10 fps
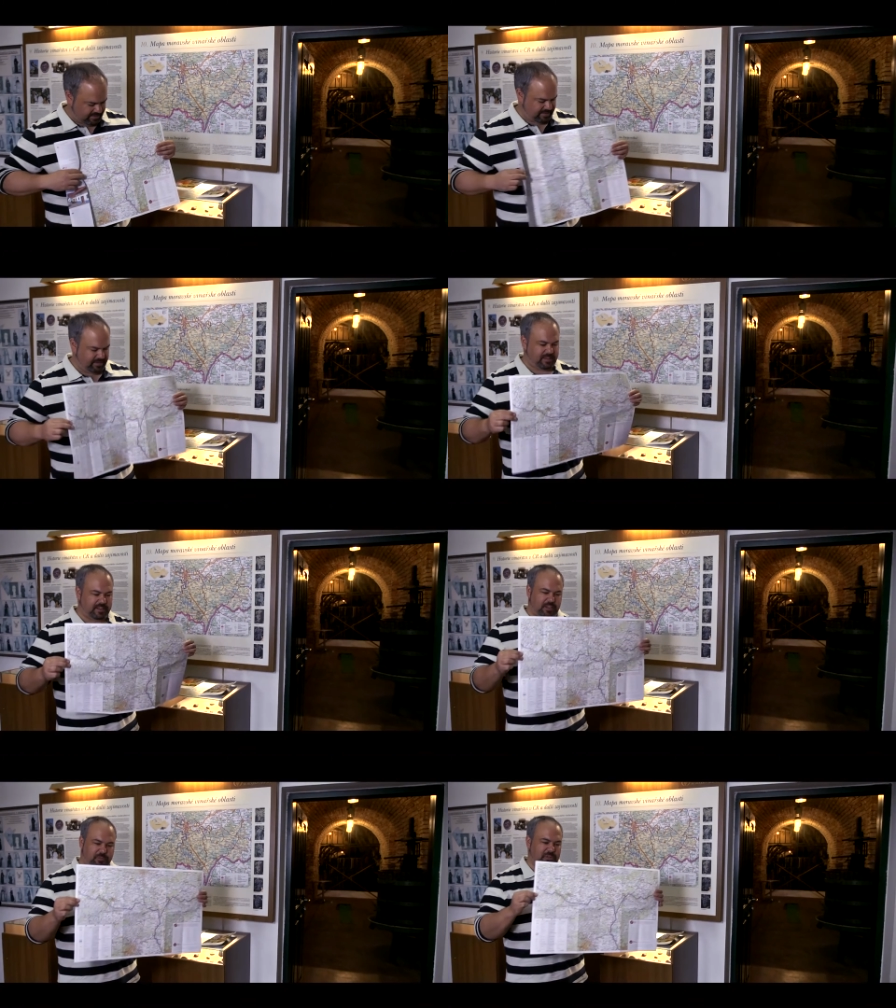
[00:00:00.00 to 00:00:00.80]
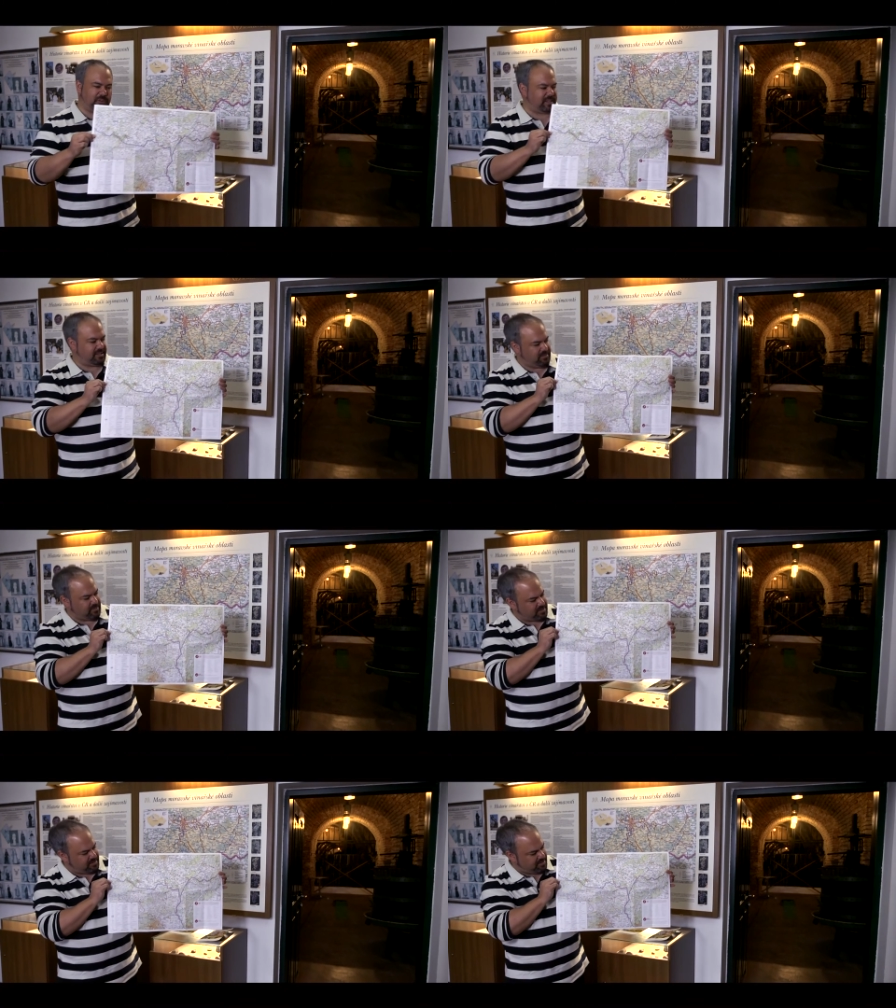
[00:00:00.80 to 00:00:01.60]
that help your
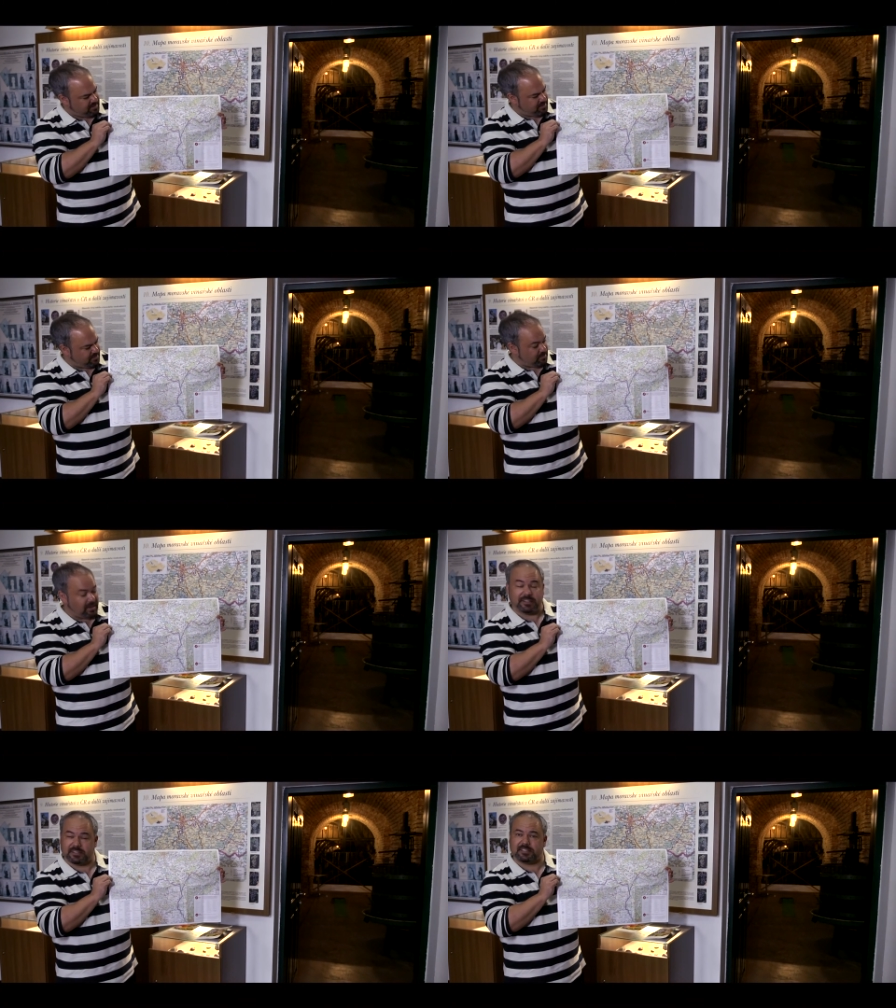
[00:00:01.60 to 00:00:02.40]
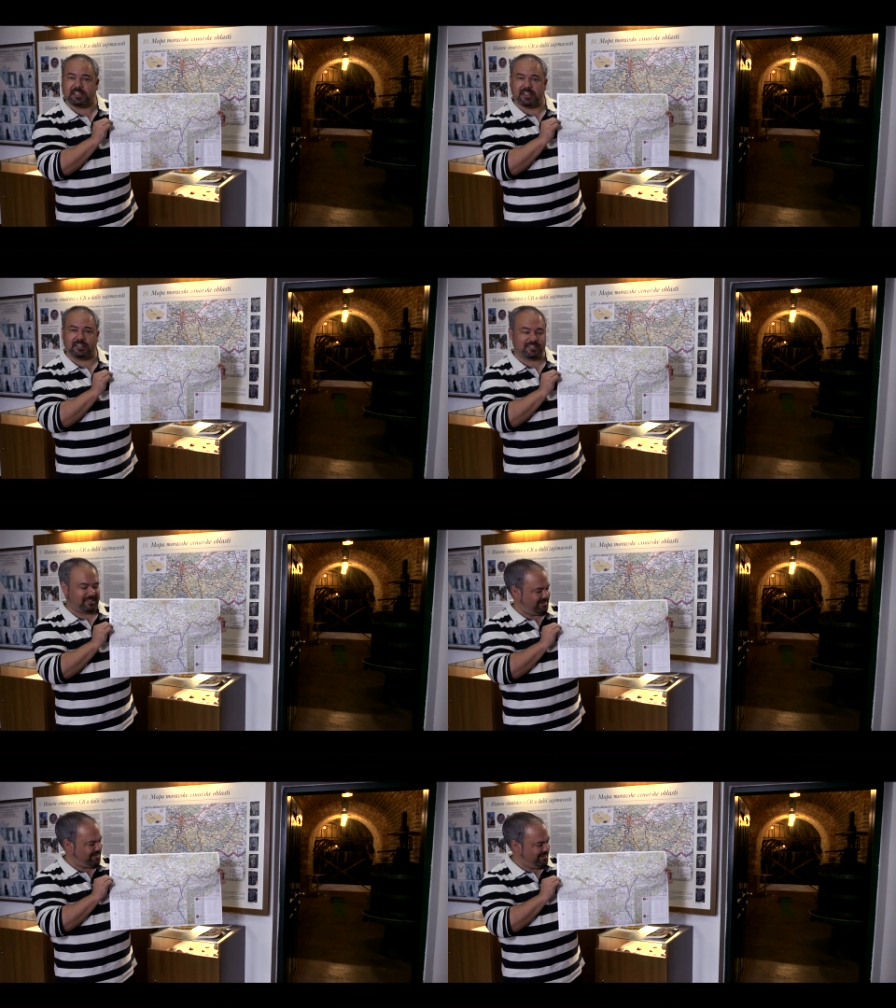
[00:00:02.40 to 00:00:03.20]
customers to understand
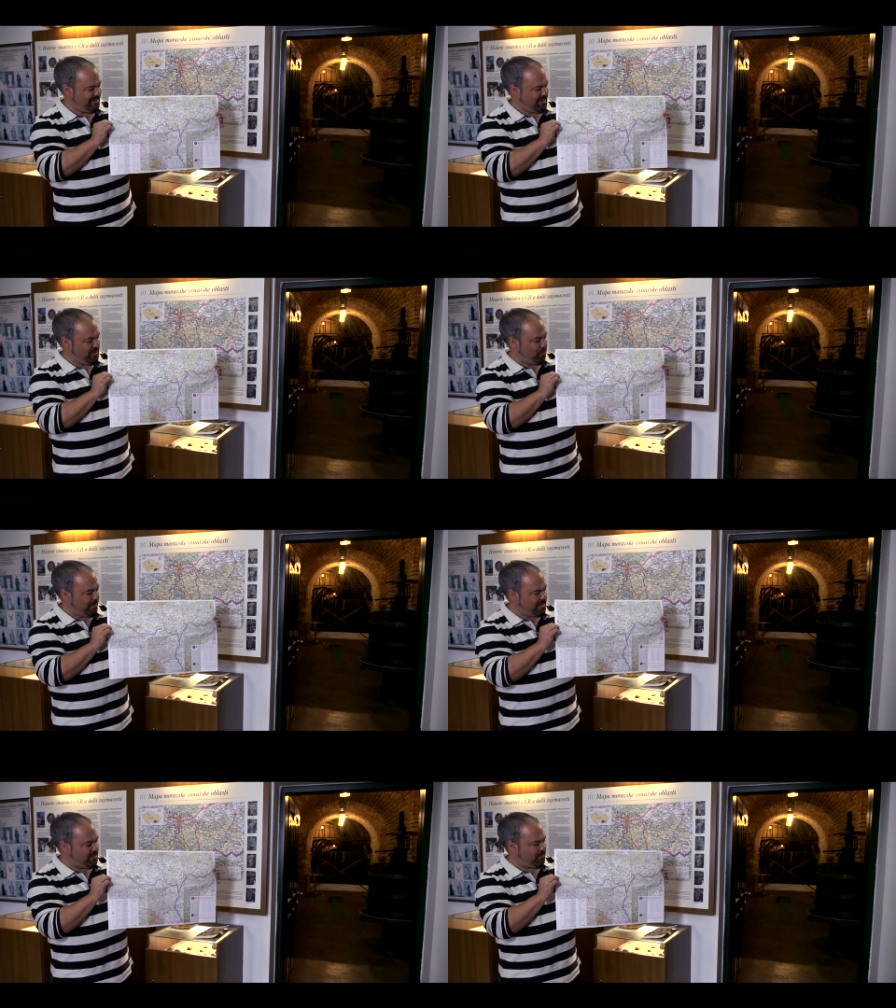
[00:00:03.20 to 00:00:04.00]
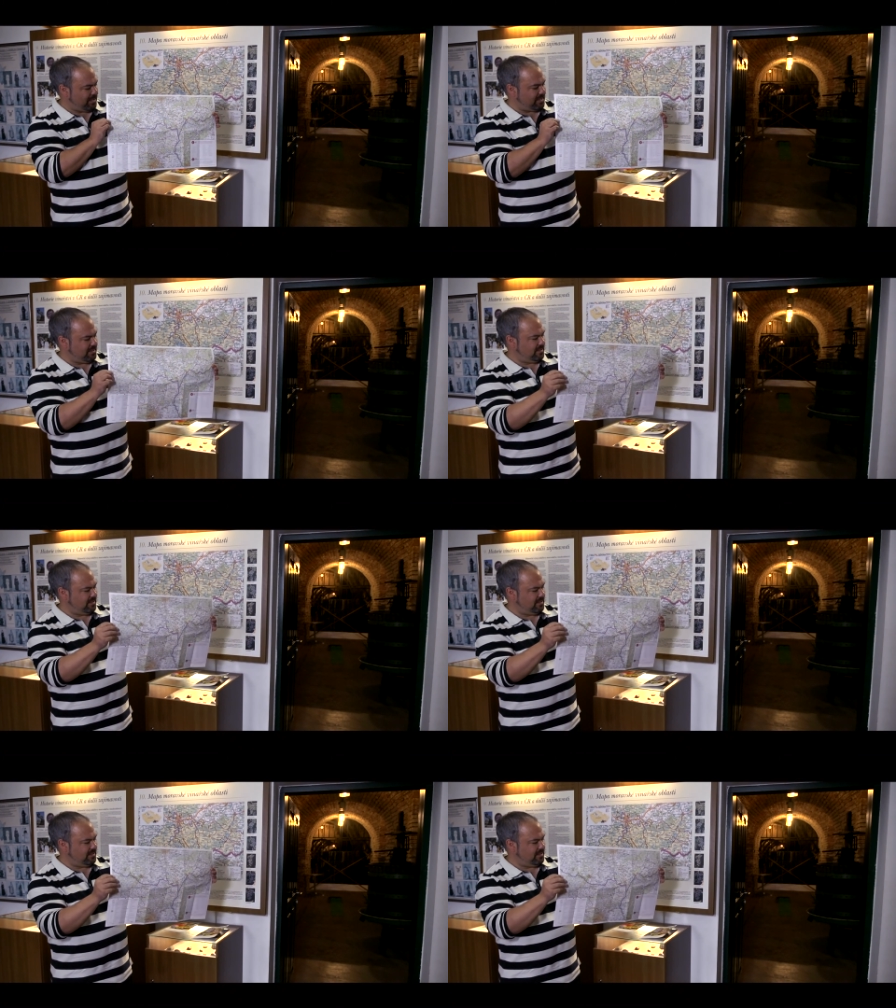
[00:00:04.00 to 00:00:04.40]
where you are